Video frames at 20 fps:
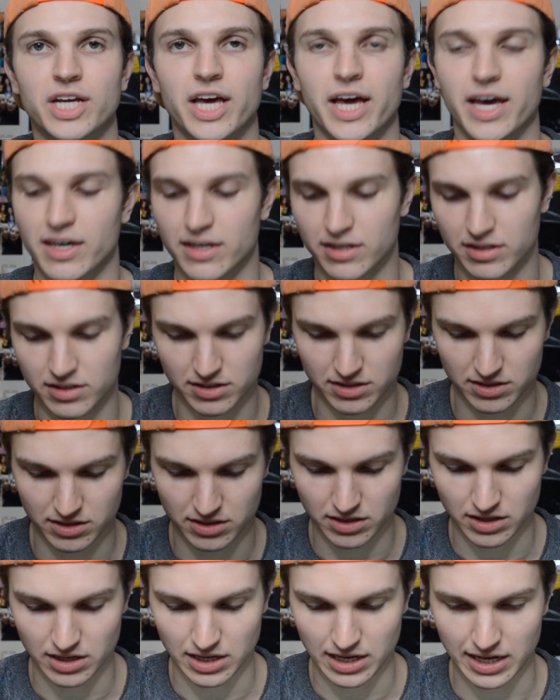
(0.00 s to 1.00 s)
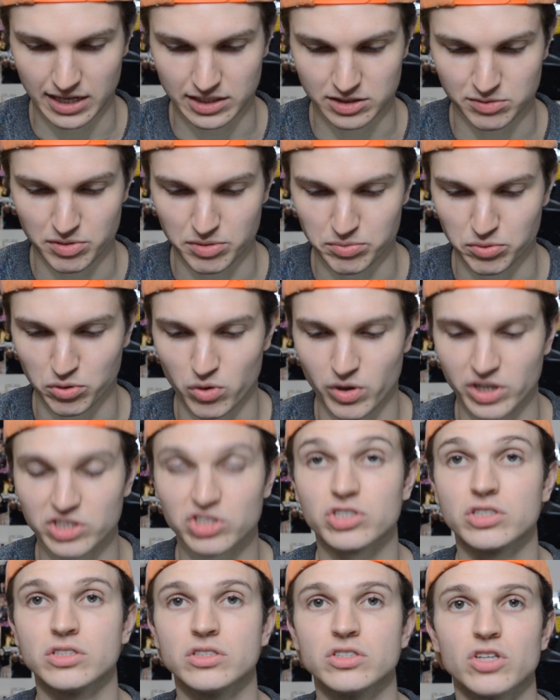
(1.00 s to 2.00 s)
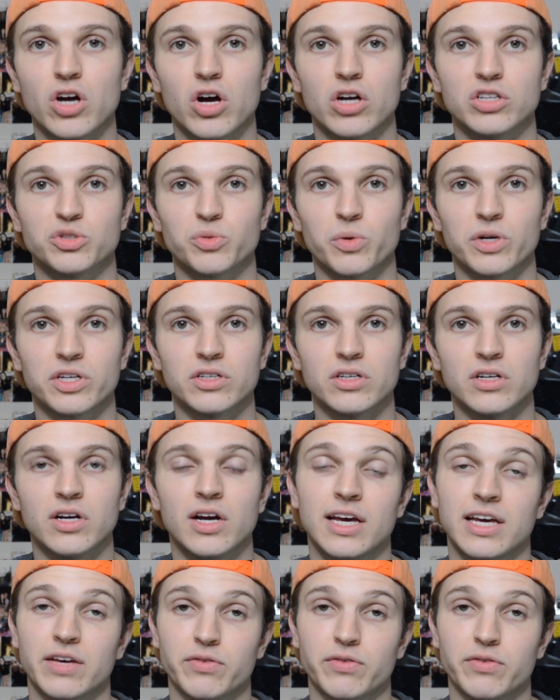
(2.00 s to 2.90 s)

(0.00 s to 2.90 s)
I ask people questions on Twitter.